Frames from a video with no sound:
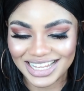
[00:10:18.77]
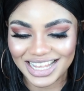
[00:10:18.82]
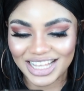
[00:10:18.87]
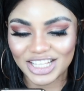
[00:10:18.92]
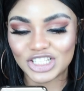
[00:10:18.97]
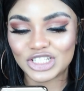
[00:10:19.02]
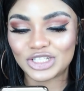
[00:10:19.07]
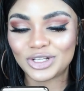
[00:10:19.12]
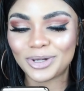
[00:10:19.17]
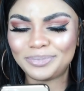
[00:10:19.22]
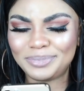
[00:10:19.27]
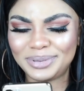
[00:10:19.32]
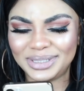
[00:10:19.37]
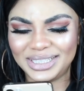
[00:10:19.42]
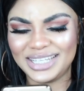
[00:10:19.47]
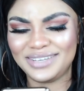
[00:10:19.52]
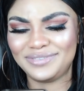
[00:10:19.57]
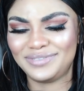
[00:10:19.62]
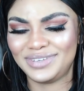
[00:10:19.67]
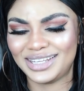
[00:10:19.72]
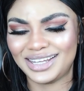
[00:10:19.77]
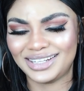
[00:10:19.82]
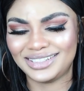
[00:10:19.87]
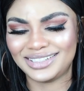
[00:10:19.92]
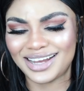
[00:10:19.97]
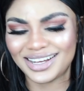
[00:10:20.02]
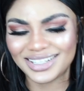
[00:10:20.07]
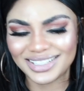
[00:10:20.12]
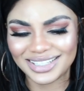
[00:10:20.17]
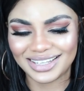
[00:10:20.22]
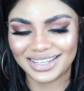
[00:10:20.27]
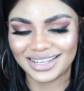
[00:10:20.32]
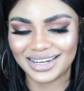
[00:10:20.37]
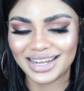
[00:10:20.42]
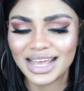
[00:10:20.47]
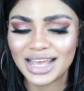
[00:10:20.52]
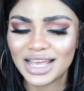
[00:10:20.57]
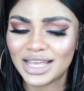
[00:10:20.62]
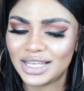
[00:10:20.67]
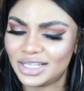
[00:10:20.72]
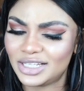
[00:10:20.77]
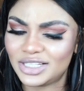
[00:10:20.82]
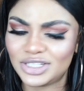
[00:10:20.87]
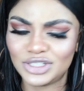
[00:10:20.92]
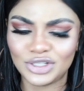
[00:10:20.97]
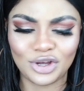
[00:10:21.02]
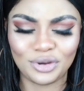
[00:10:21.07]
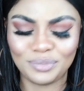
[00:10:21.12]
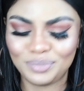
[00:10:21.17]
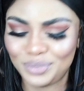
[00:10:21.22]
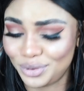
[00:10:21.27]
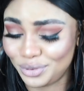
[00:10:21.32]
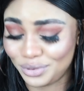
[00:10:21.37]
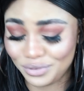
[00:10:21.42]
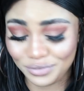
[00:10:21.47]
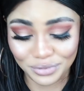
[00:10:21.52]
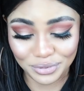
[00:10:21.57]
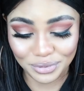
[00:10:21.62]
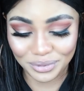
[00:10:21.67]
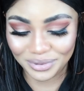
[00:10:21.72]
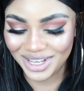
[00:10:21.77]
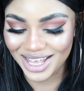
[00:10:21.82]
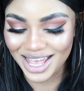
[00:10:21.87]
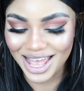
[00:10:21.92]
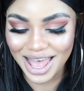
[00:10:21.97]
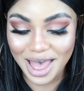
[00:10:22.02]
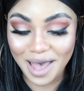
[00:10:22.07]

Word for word: and stop believing that dark skin is not beautiful.